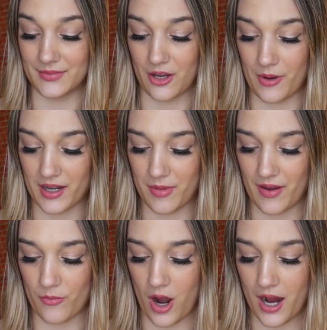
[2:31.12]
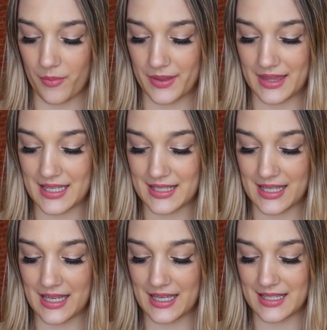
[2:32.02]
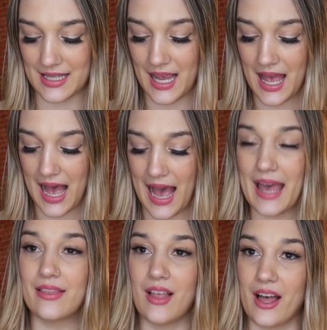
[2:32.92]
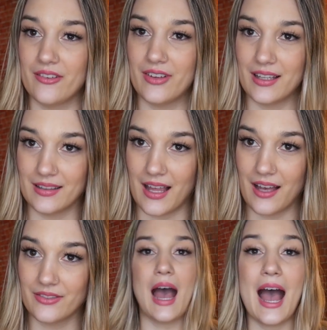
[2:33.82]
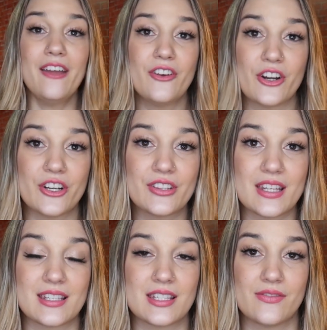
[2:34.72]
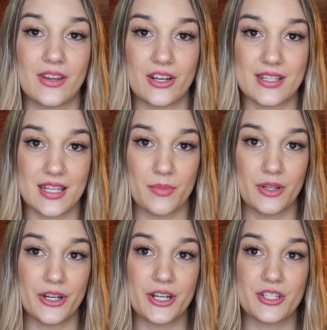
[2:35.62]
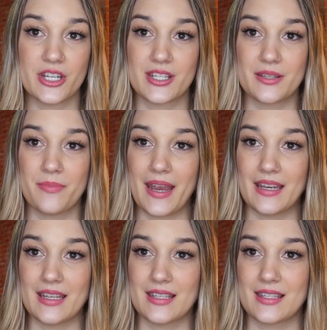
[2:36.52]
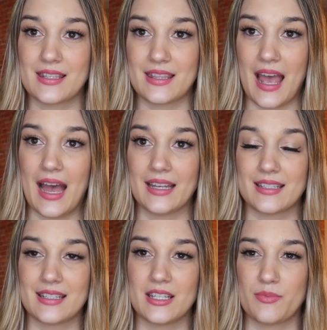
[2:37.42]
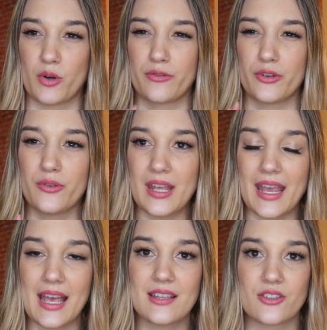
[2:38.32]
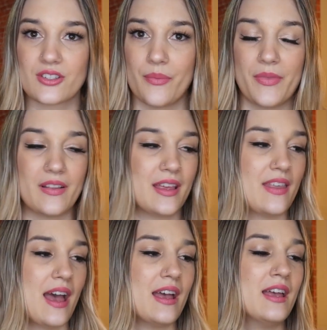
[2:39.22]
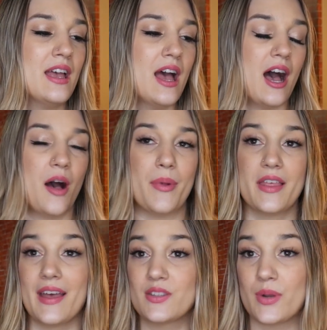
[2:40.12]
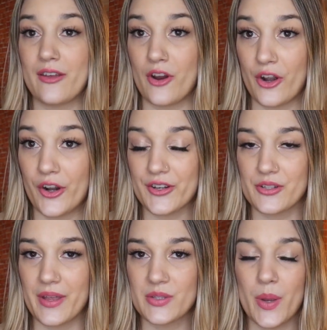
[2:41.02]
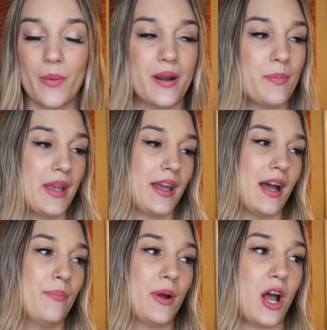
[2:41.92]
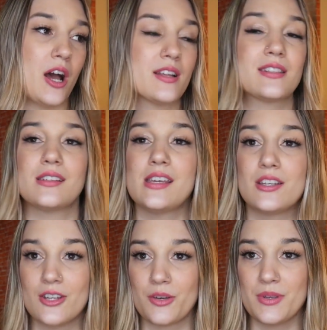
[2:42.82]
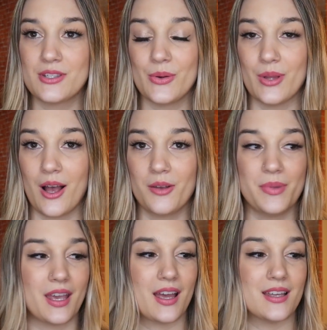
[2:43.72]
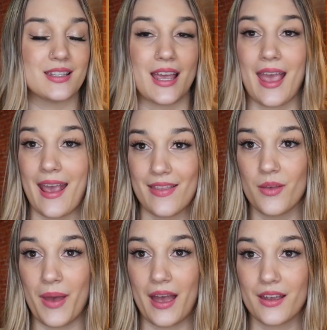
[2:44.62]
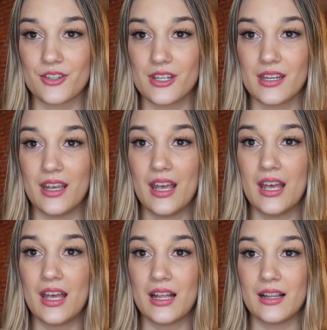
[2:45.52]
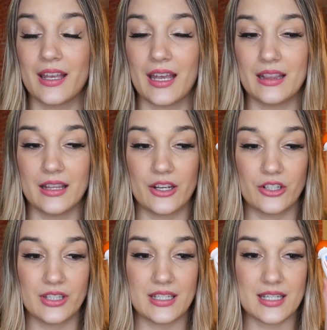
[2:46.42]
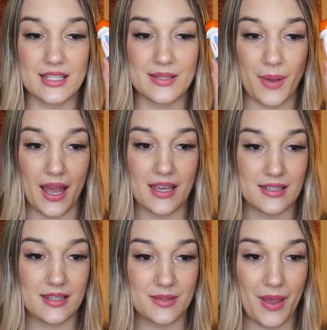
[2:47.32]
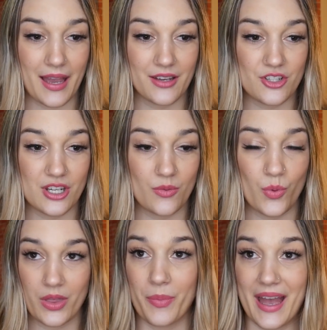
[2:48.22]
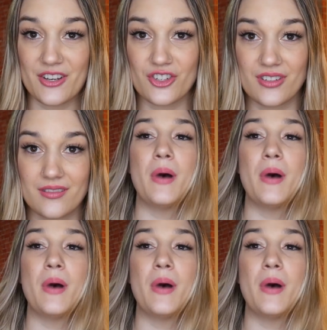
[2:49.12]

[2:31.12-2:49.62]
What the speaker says: Correct me if I'm wrong, but this is I Love Love. I've heard this is very similar, just minus that it's more fruity, I guess, or something like that. That's what I've heard, so that's why I wanted to pick it up, but honestly, it took me so long because I hate the packaging. Like, I literally despise this packaging with a passion.